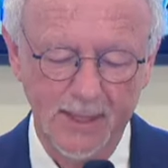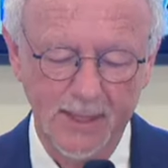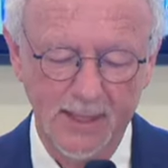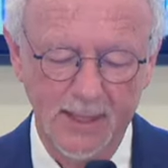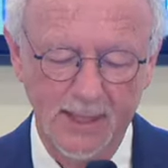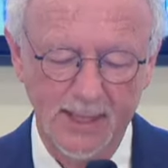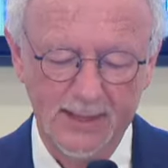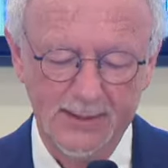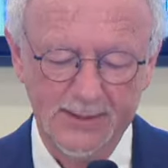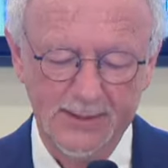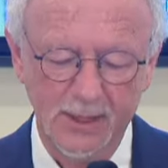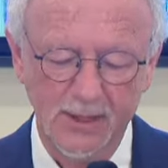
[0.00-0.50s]

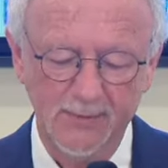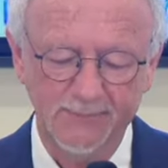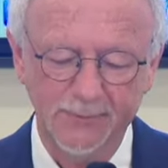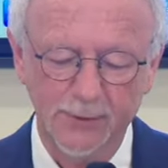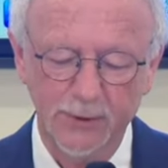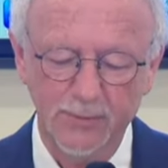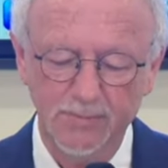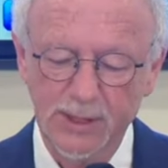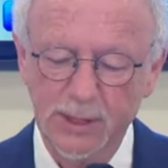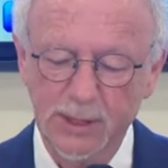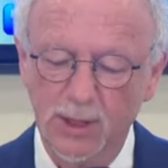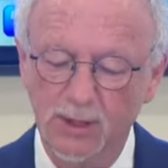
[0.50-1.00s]
has
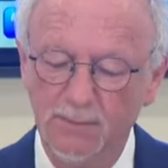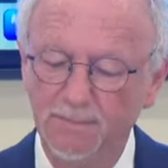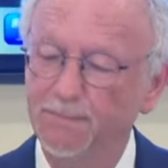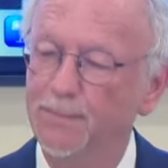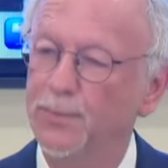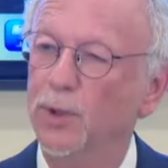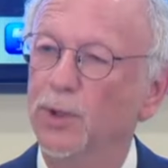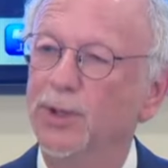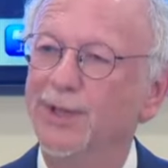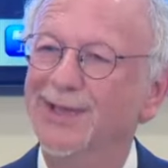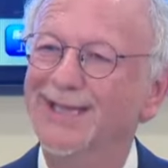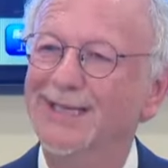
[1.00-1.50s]
often become
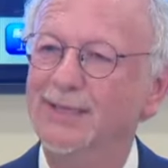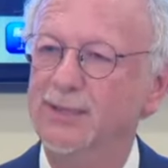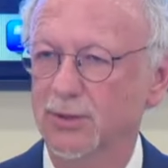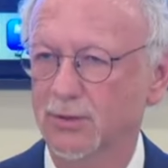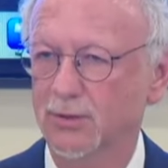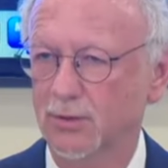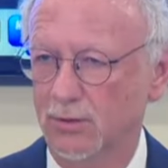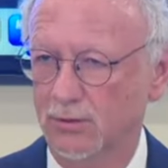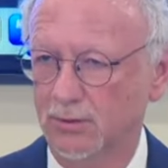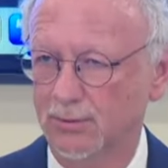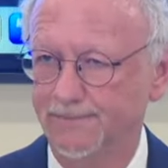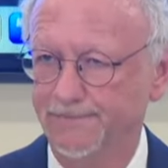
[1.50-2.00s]

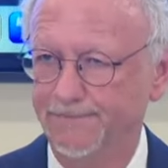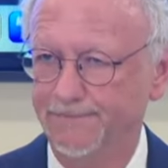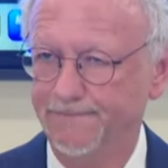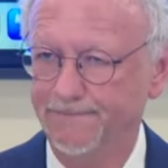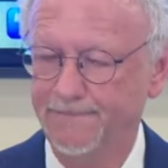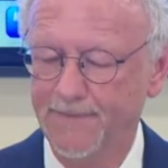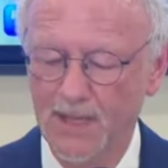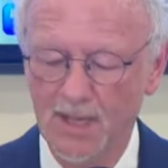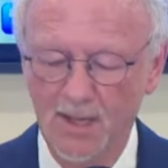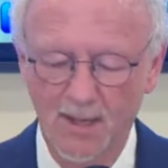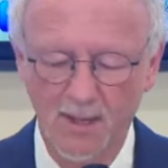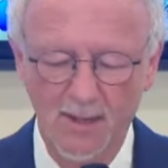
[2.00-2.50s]
political,
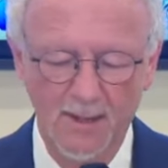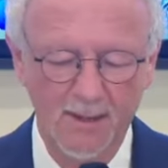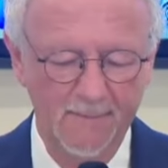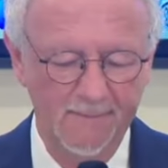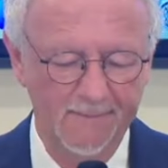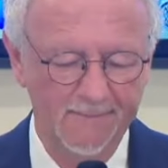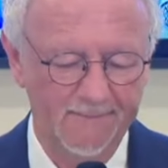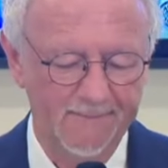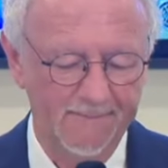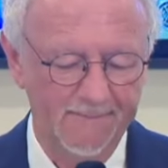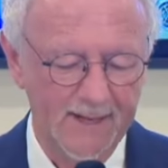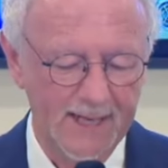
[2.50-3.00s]

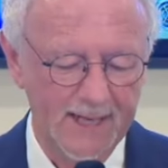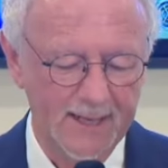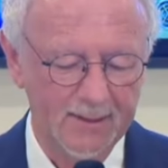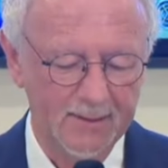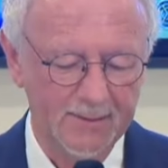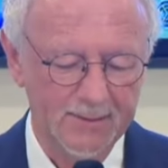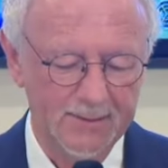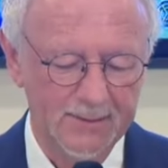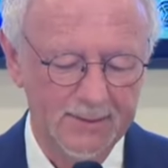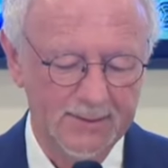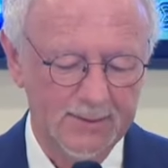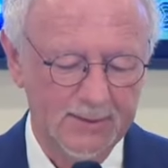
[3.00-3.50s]

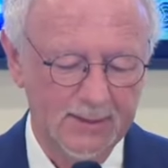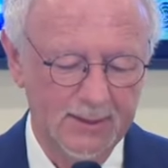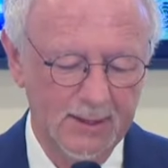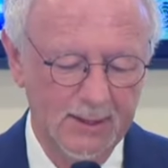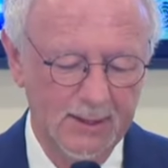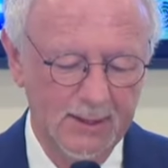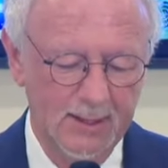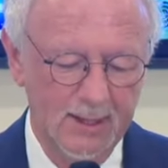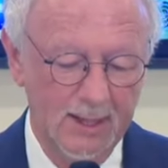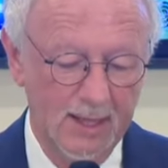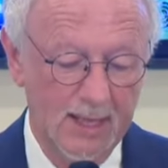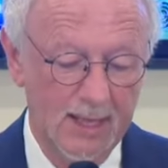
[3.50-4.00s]
violent,
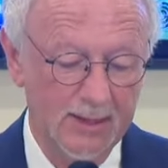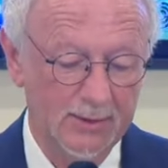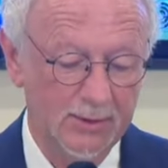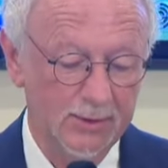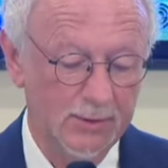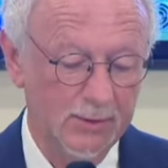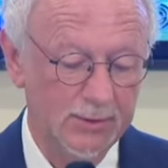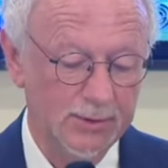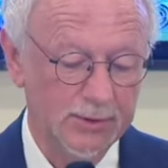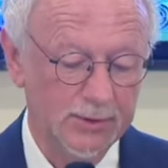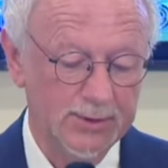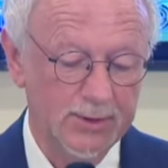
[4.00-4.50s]
and
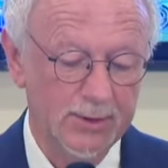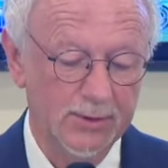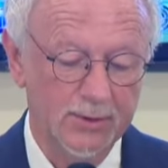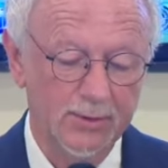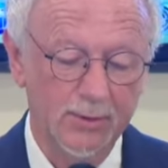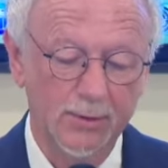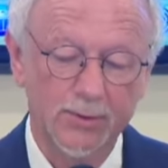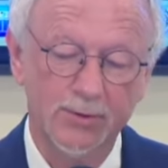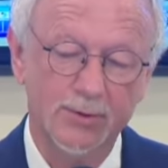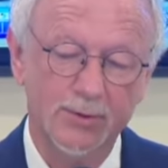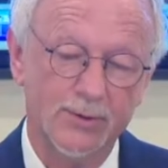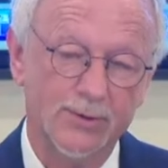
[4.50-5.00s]
usually
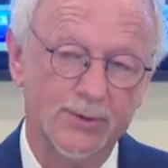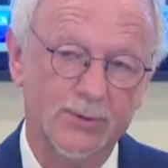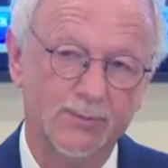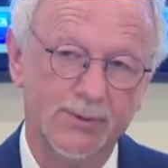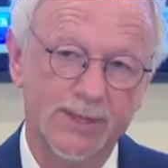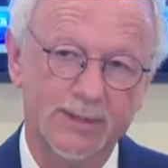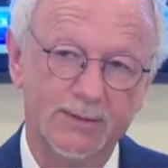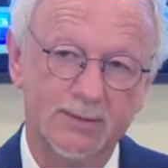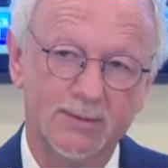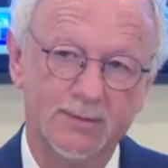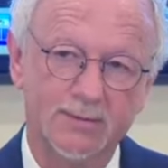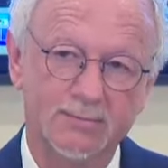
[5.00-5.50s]
occurs
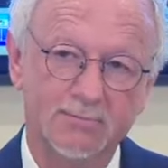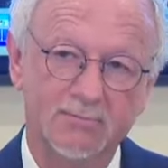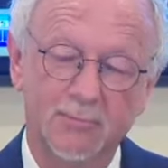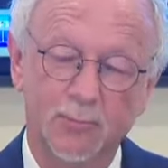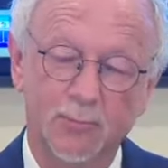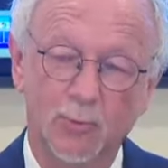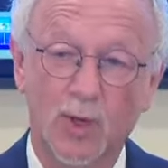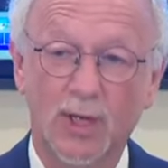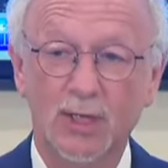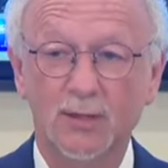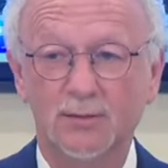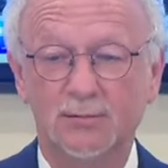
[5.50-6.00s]
with,
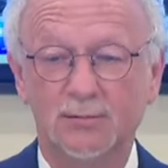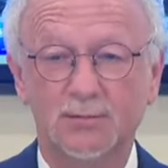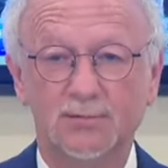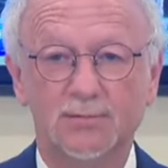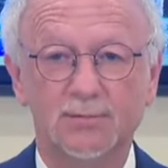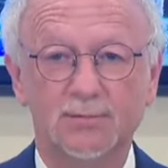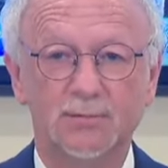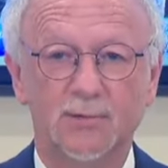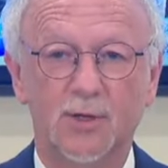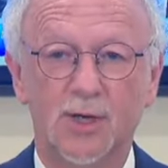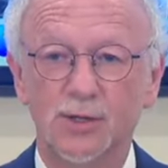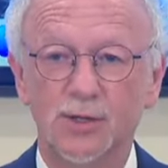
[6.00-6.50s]
well,
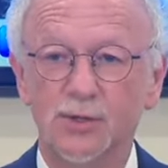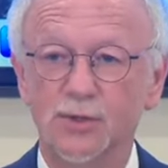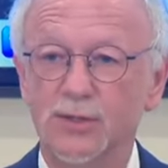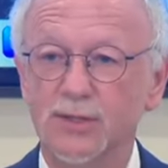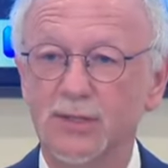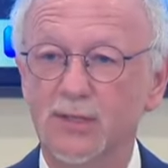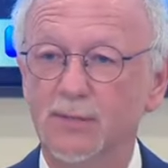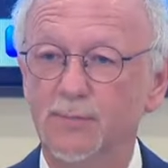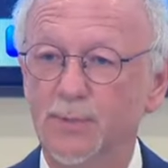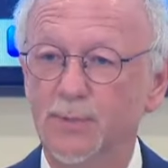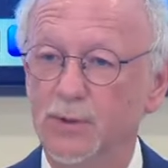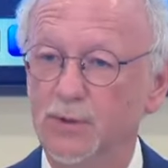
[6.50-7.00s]
largely
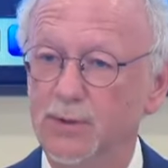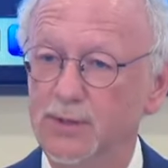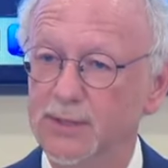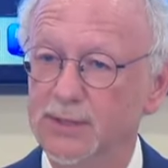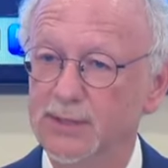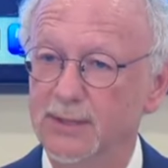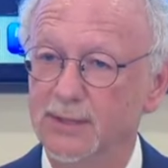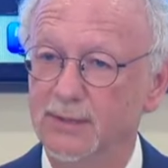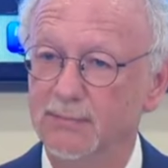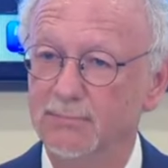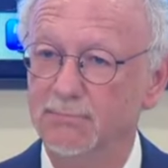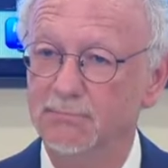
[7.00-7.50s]

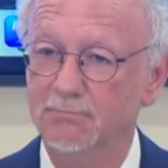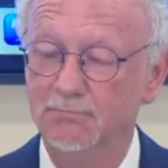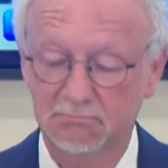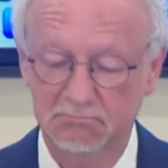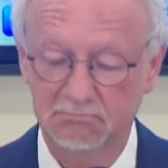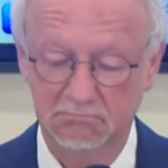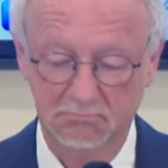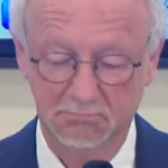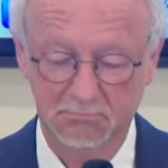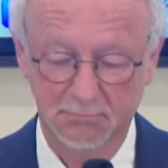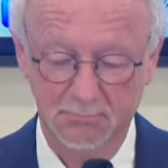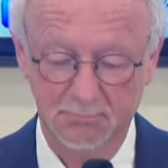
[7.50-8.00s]
impunity.
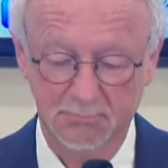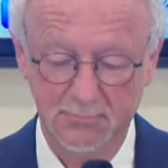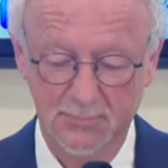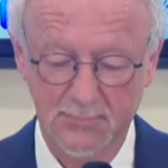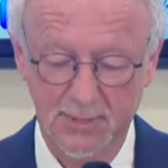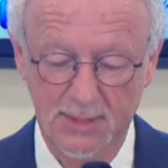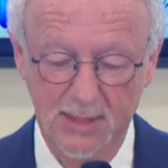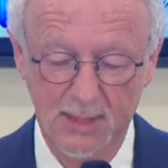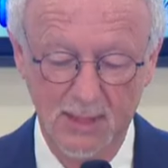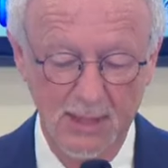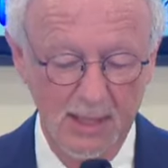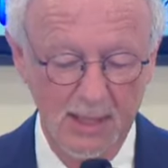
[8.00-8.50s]

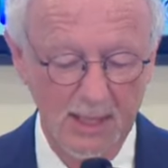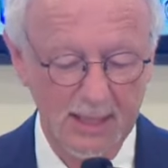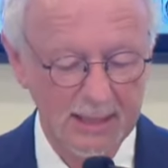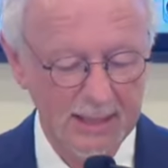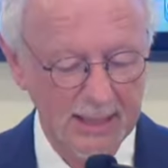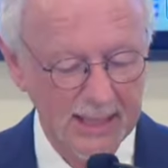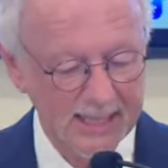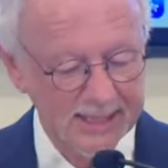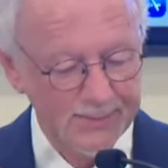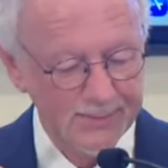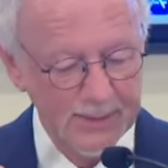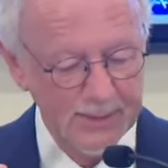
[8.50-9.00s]
And it
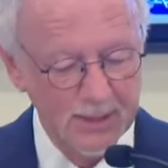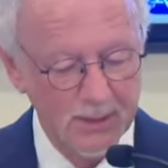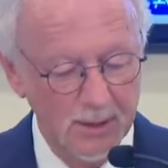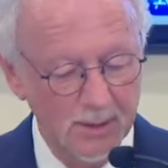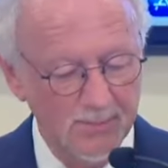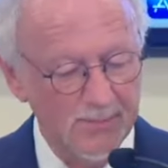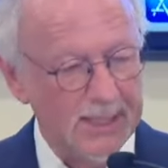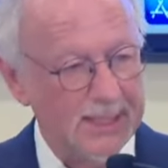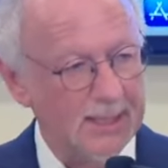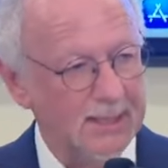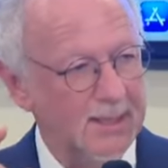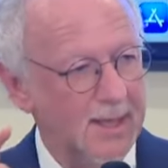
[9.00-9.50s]
has become
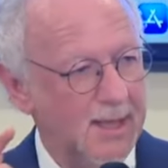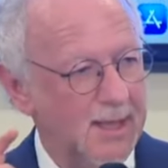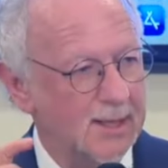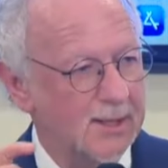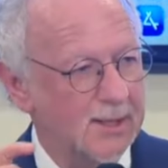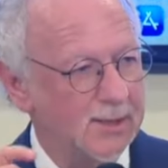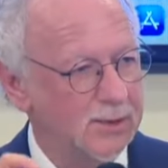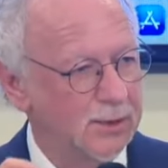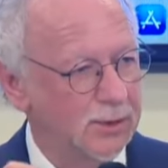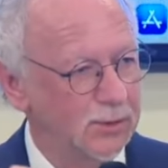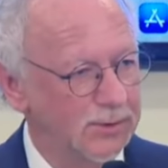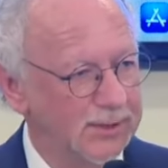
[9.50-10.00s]
a
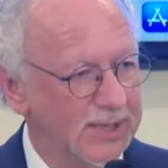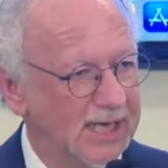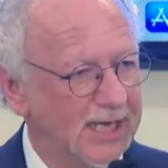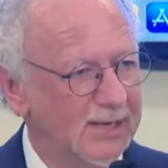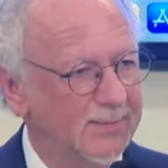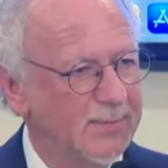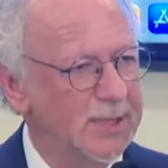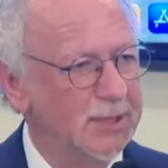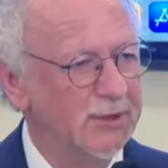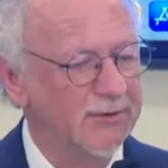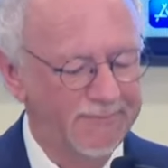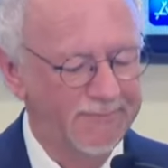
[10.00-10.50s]

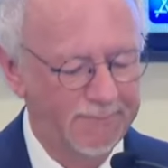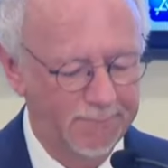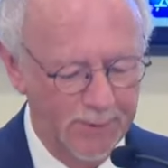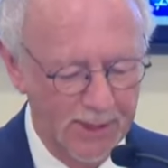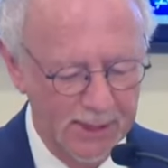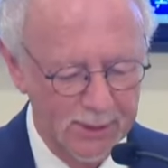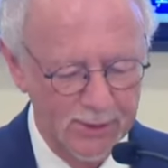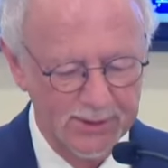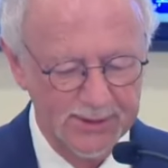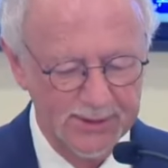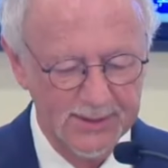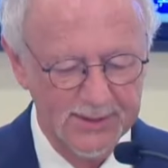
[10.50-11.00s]
tsunami of
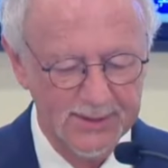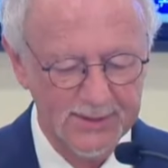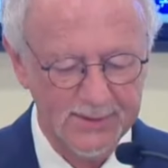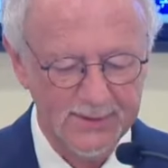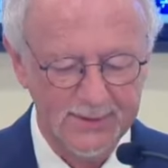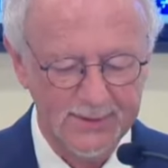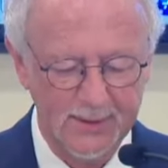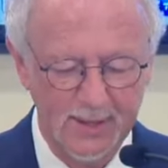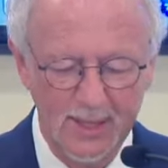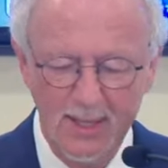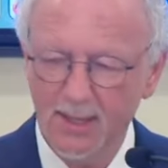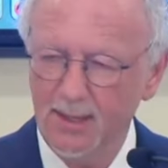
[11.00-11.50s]

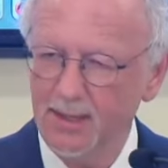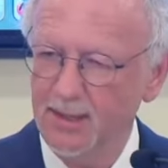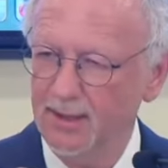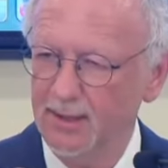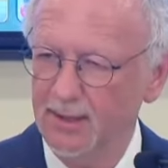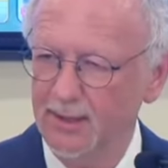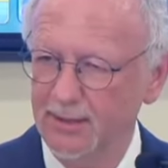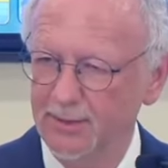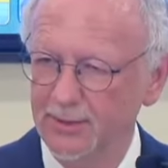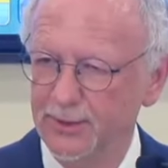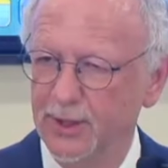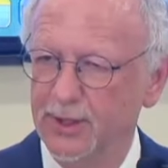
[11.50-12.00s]
prejudice,
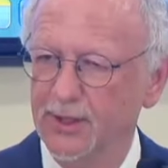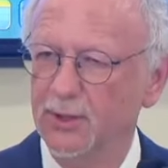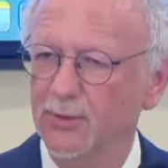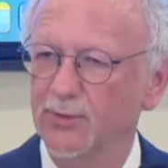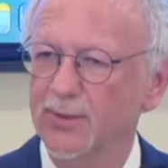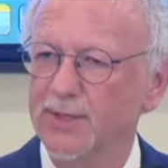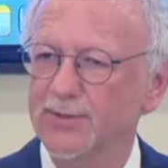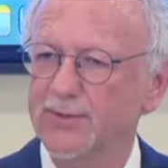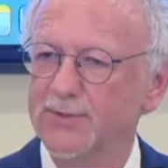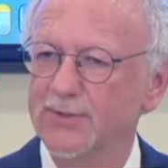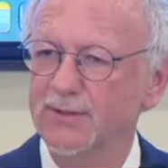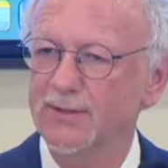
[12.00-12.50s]

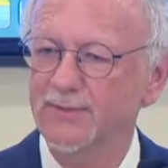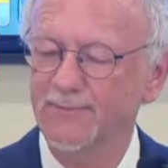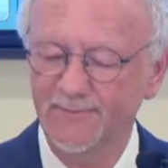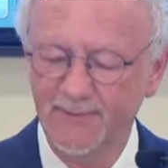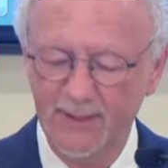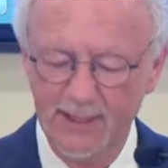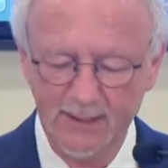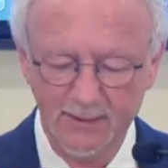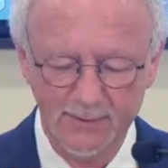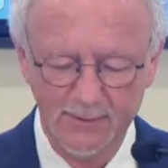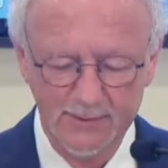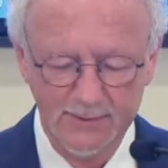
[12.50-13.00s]
intolerance, and
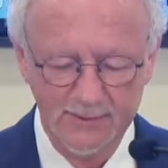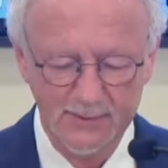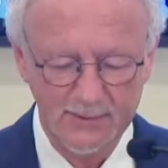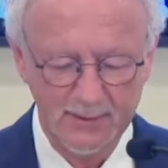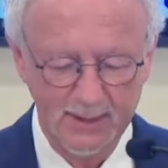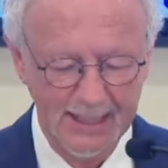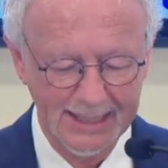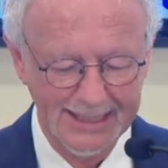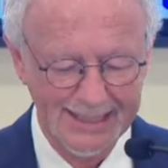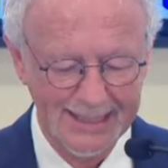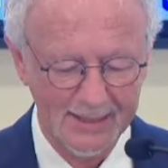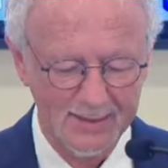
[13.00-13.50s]
violence
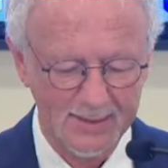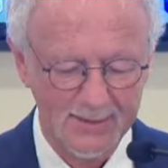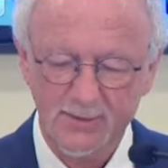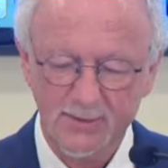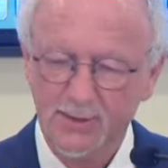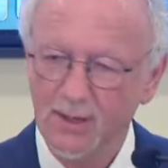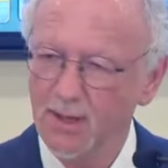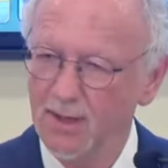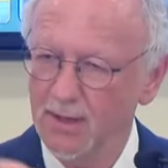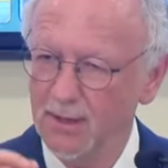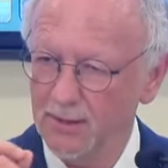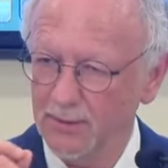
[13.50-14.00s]
against
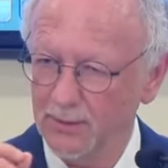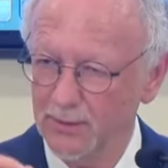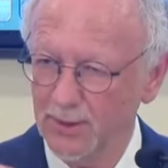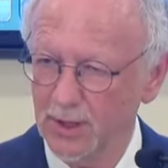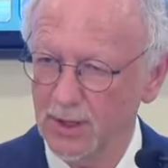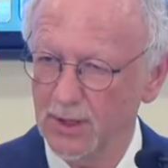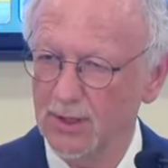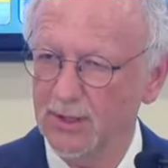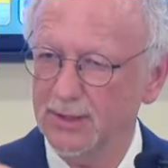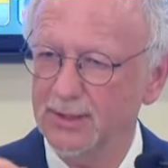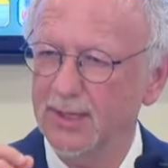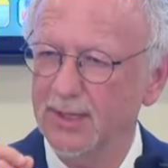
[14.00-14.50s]

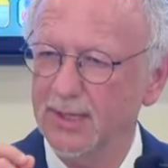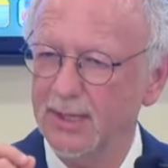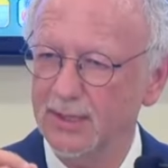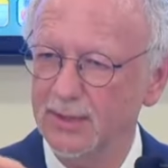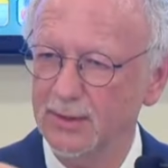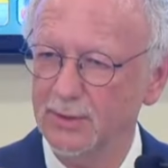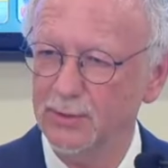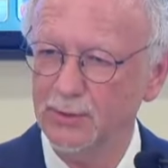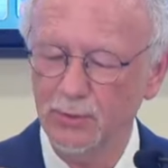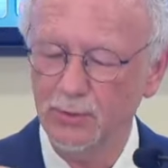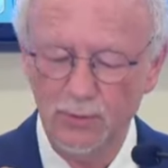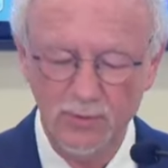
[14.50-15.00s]

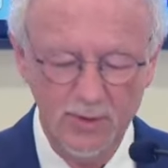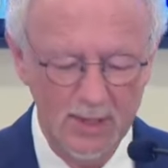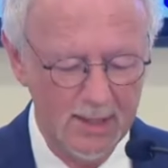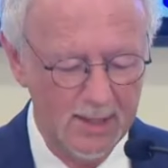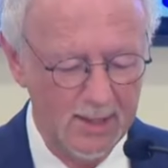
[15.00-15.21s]
non-Hindus